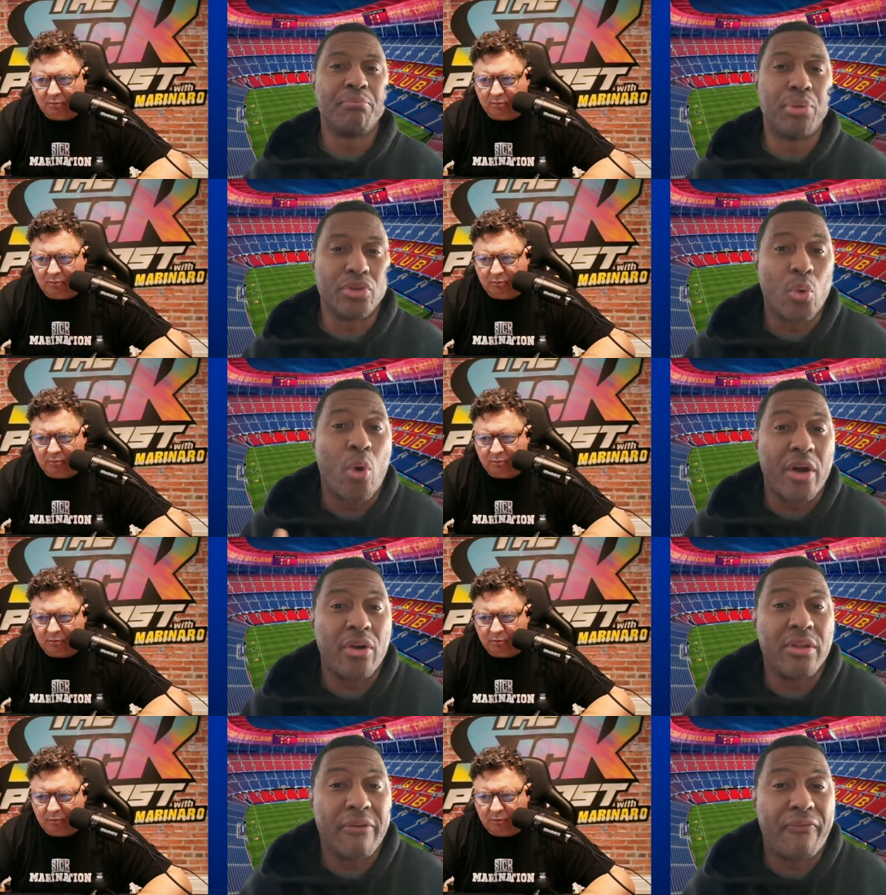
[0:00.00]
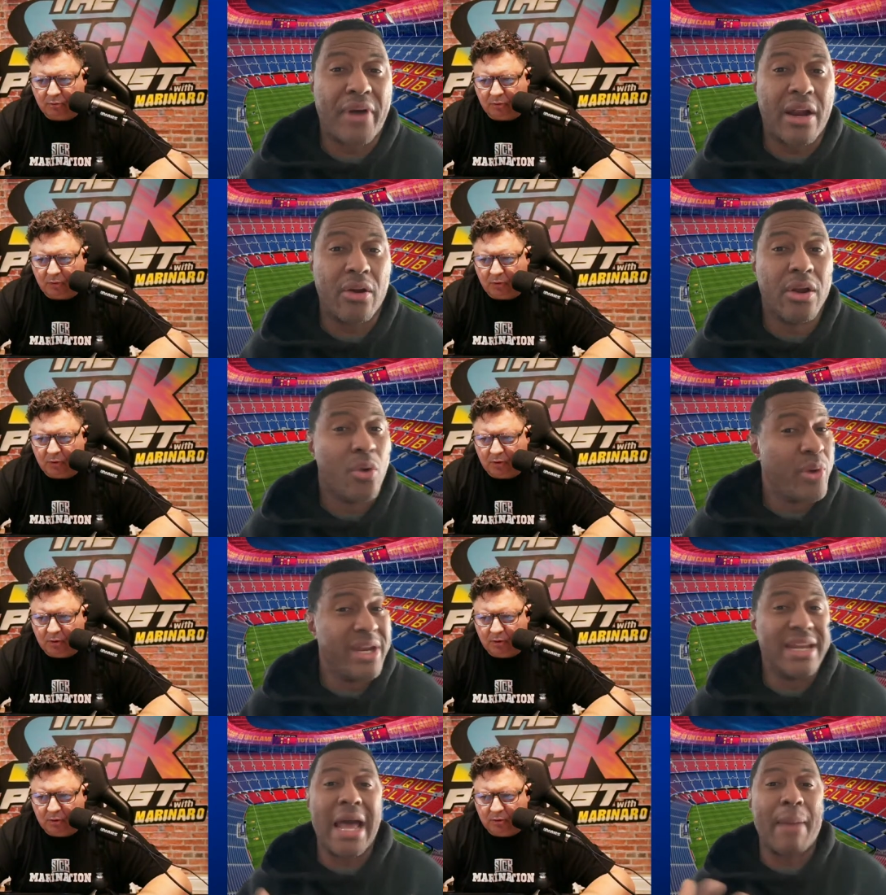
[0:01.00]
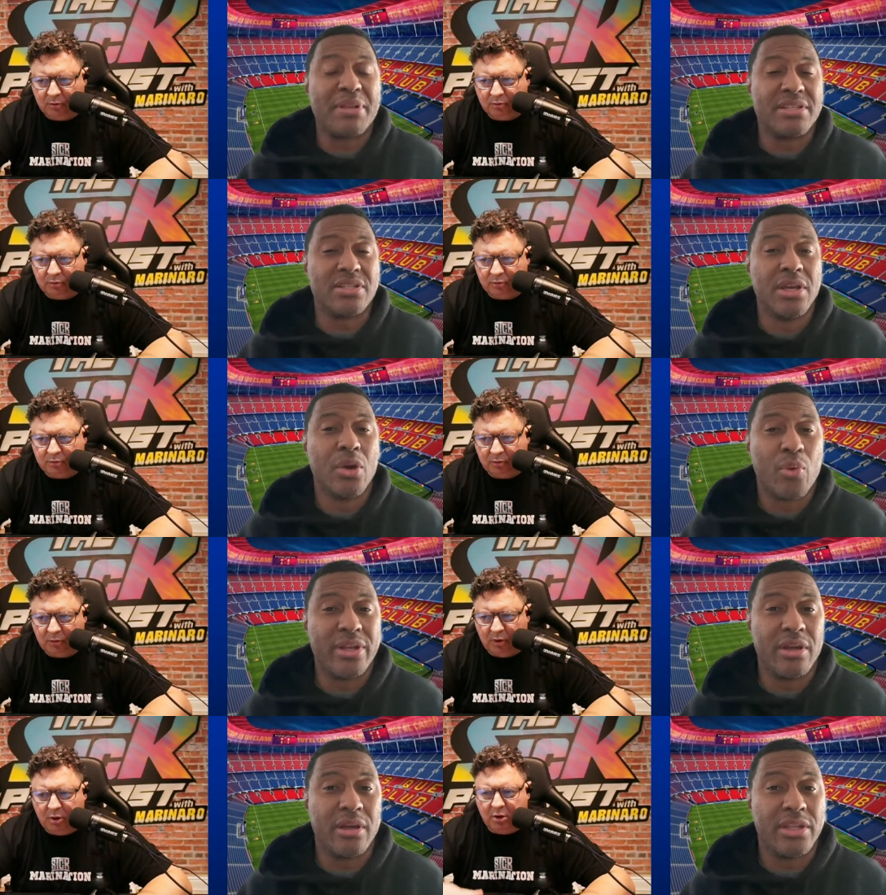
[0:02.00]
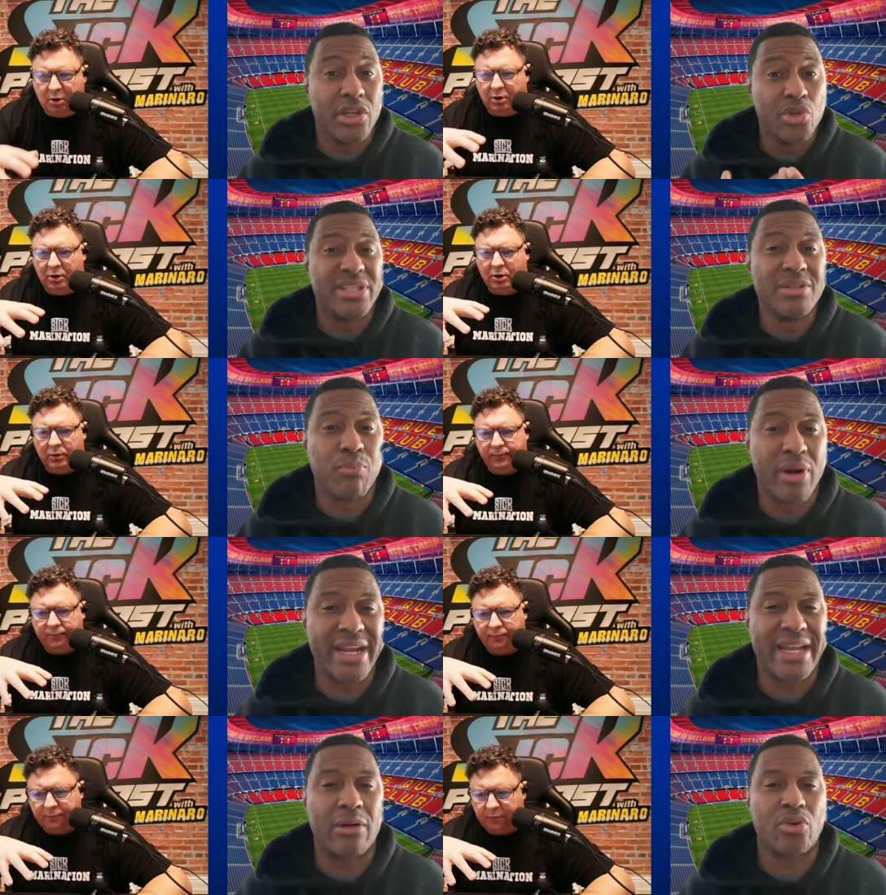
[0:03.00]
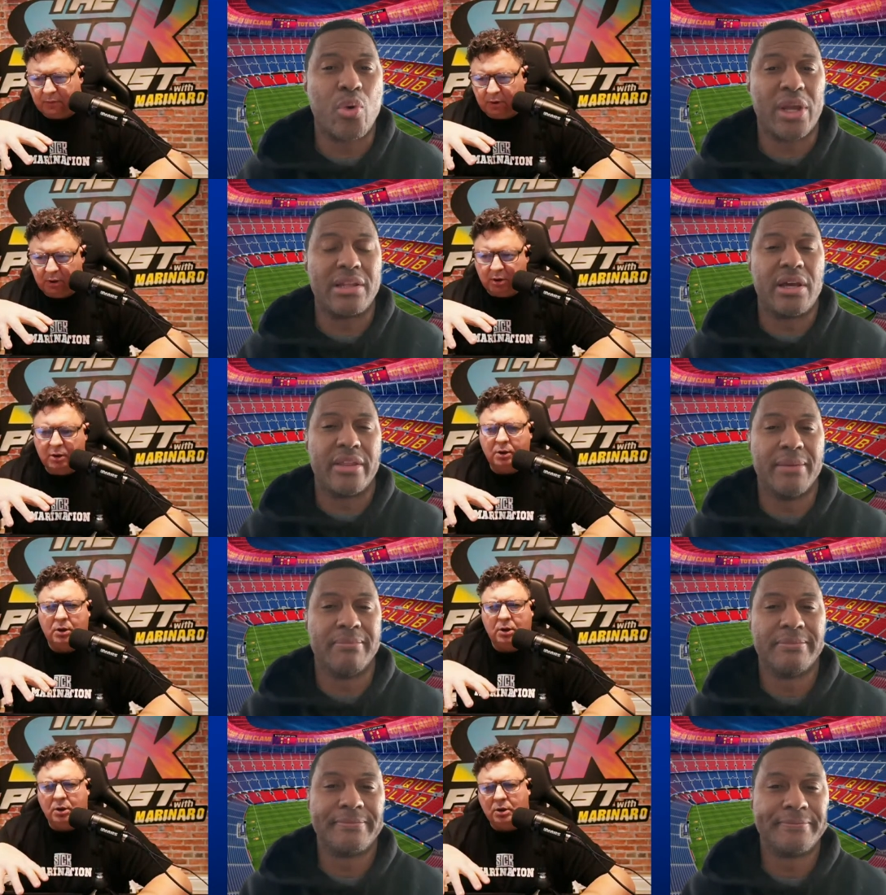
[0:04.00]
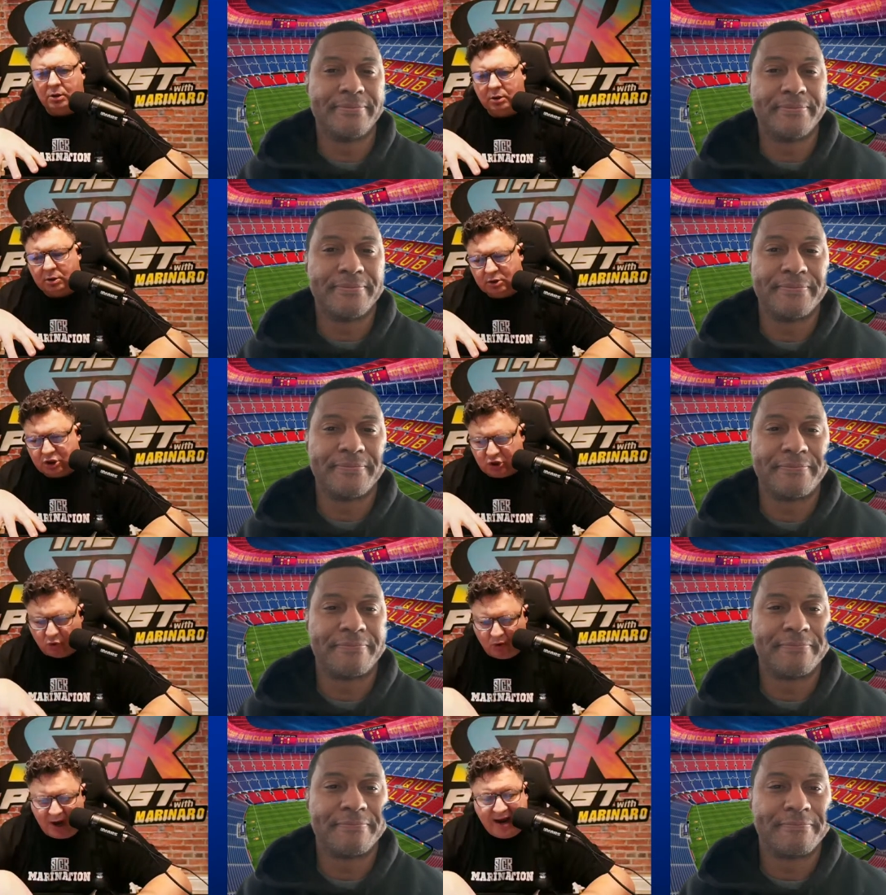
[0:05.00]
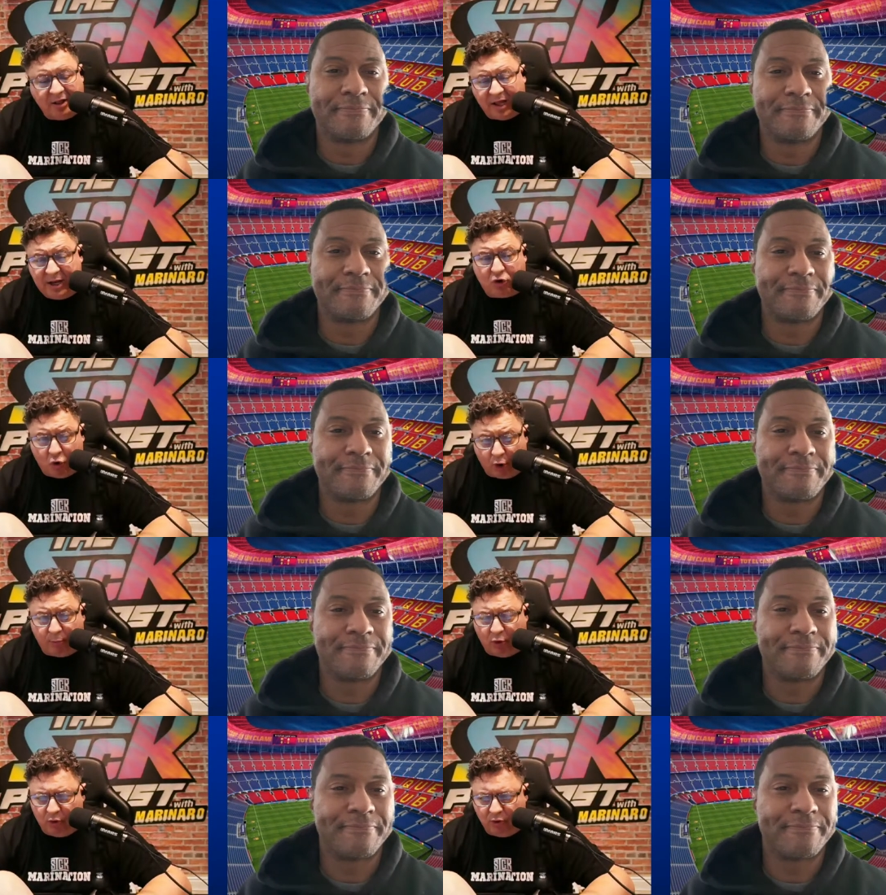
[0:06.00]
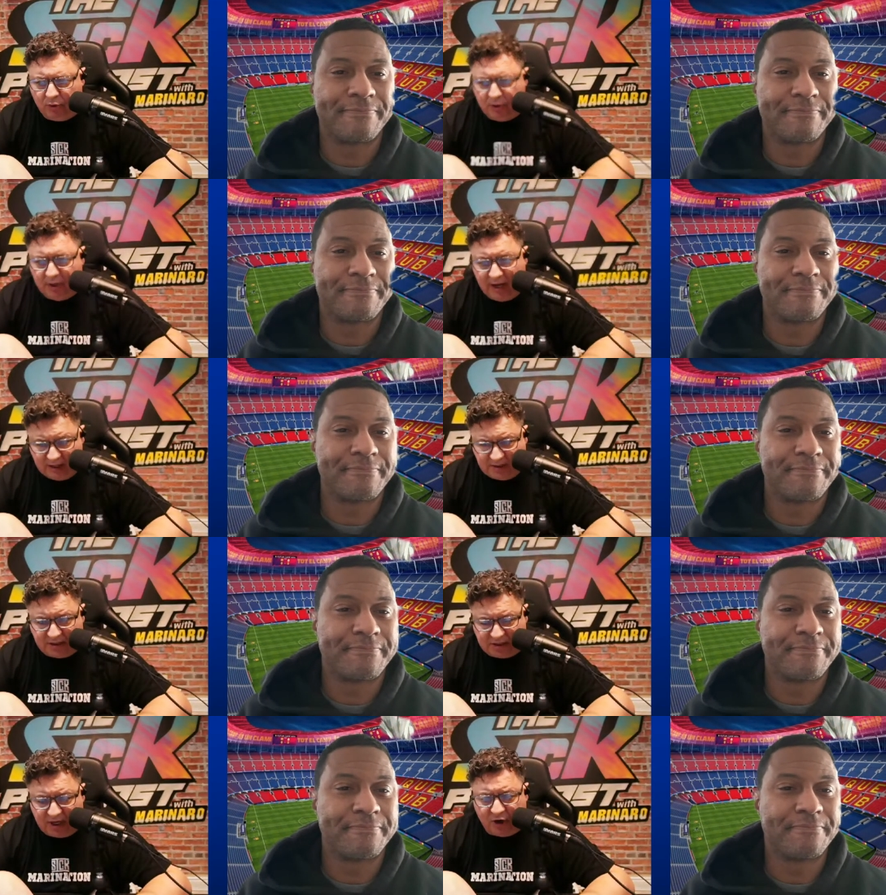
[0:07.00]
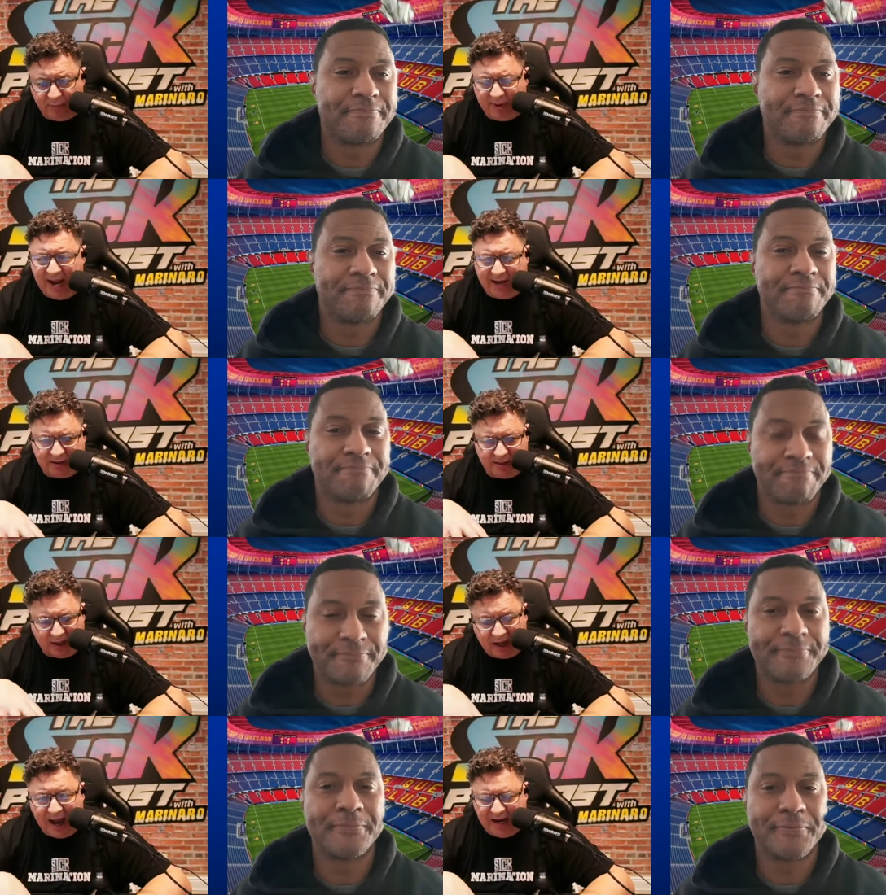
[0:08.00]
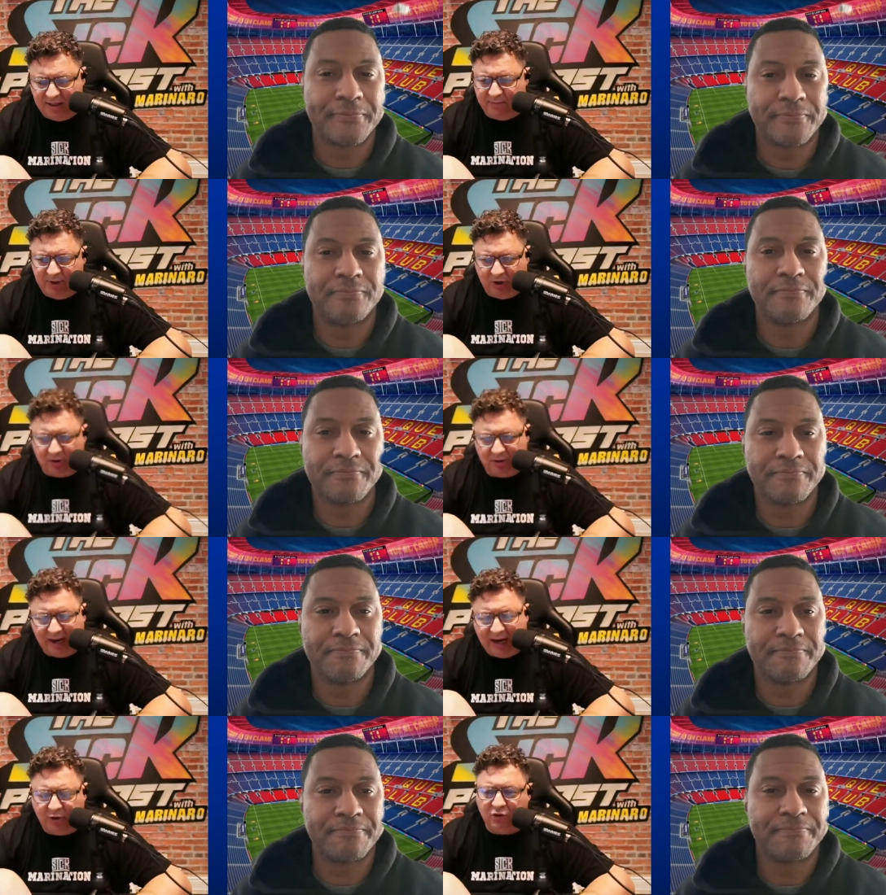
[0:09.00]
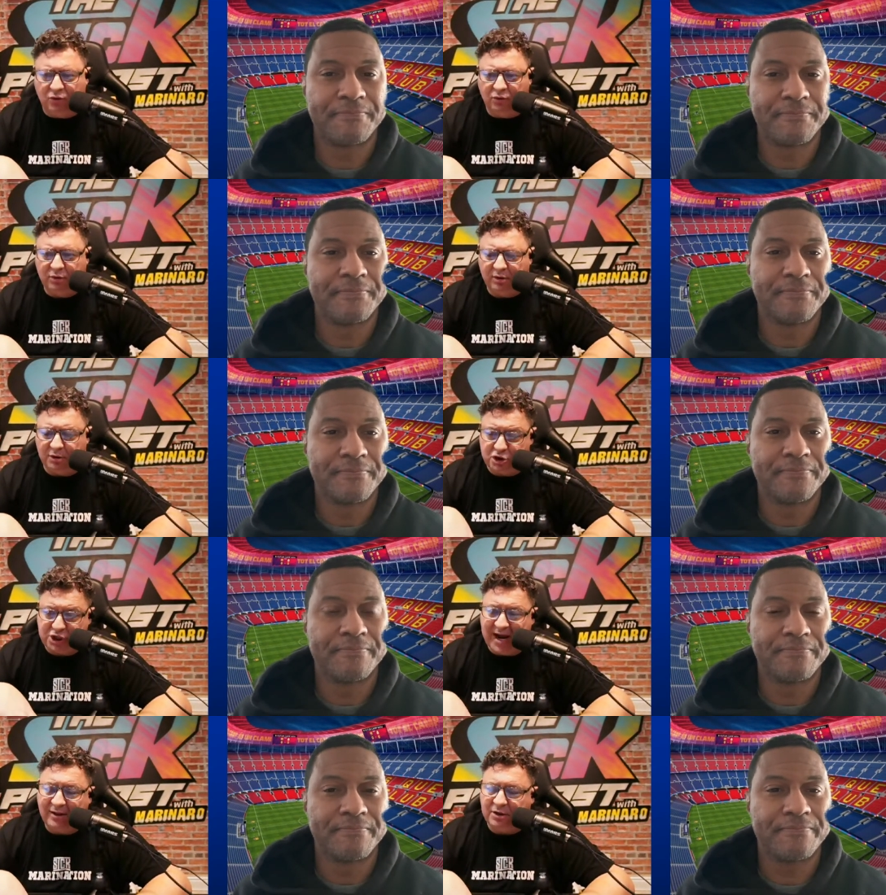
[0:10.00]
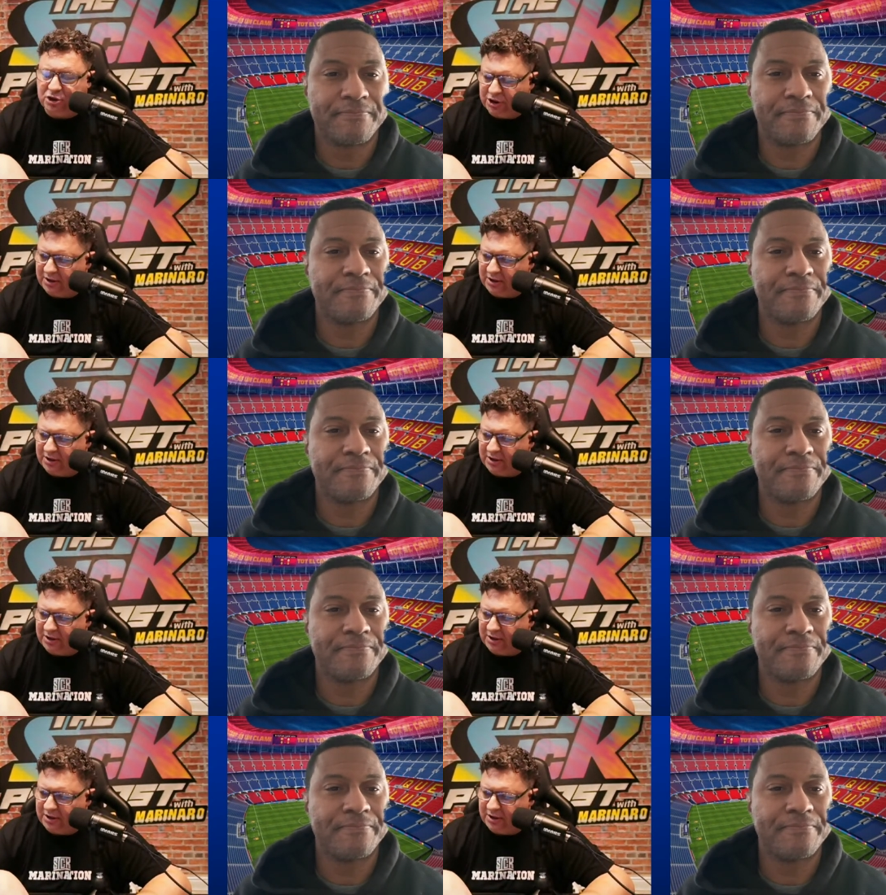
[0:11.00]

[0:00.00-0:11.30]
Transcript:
Speaker 1: put the water on the fire when it happens, when the, the other teams break out quickly on them.
Speaker 2: So I like Corbo as the center back, the guy in the middle. I do. The challenge